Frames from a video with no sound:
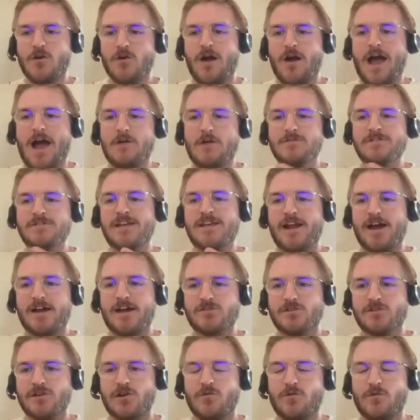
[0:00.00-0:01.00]
How is that
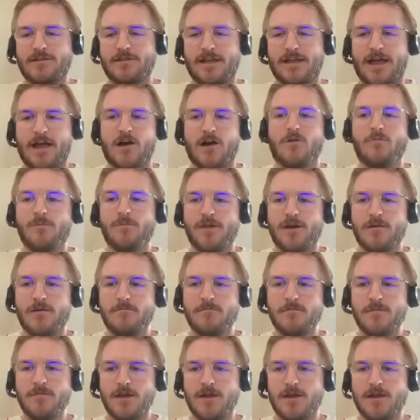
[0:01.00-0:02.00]
actually going to help
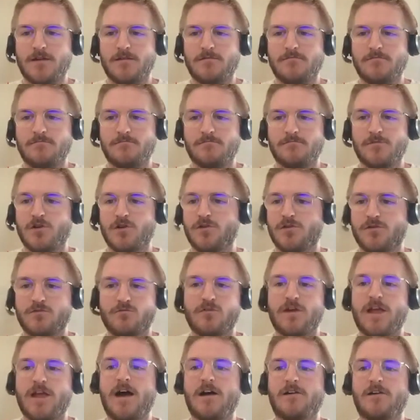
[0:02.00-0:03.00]
them in, the
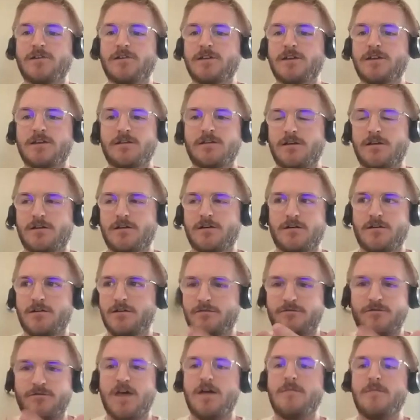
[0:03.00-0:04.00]
reality
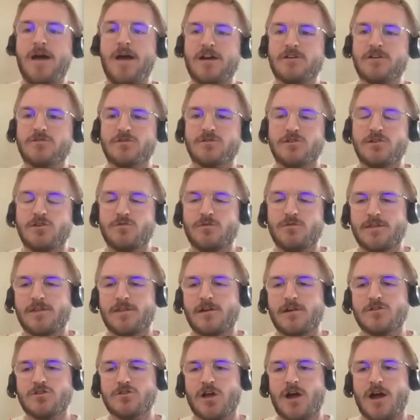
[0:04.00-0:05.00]
of them actually doing
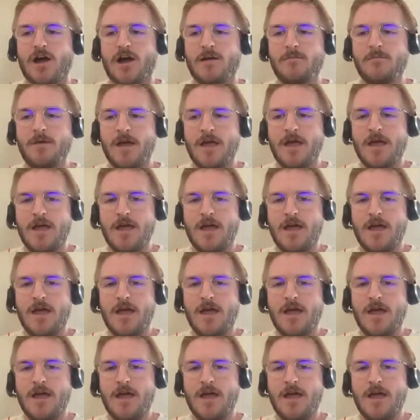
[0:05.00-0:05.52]
their job?